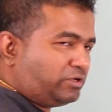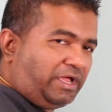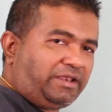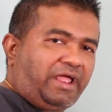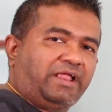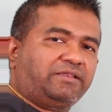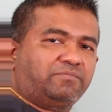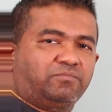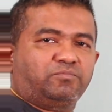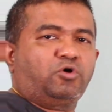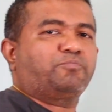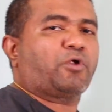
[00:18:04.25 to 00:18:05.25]
you can
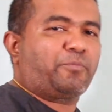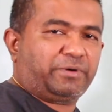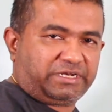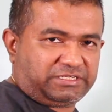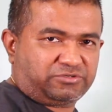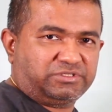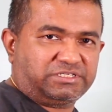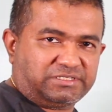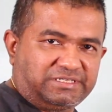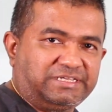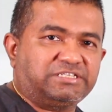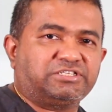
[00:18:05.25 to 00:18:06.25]
add more properties to
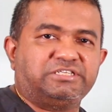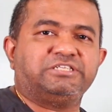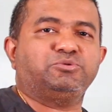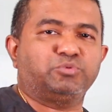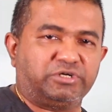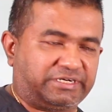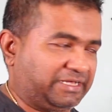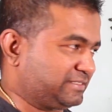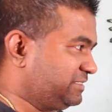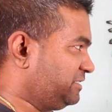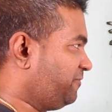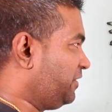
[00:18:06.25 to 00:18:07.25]
this each
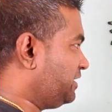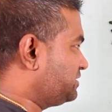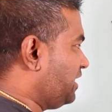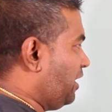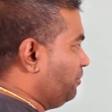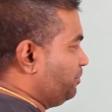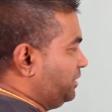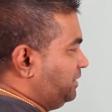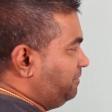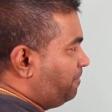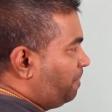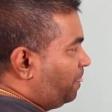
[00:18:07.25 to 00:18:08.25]
vertexes. For
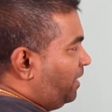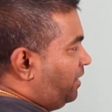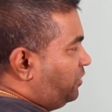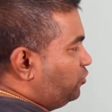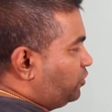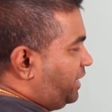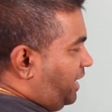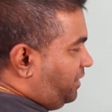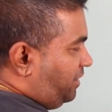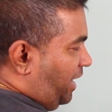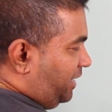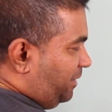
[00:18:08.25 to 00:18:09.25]
example, you
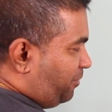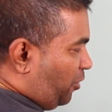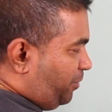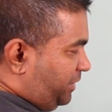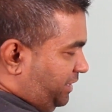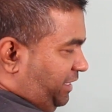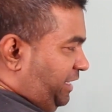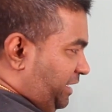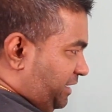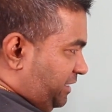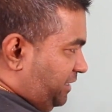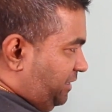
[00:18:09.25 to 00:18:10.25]
can add a property
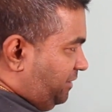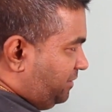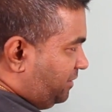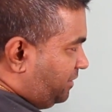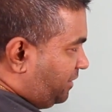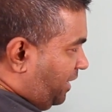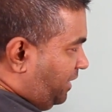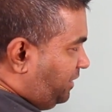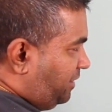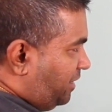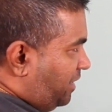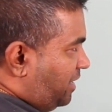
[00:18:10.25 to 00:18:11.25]
here,
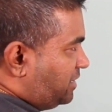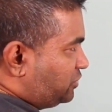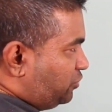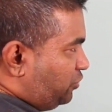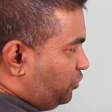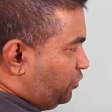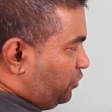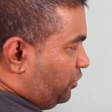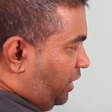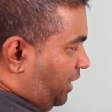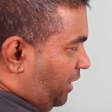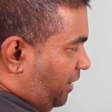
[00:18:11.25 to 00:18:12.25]
right? So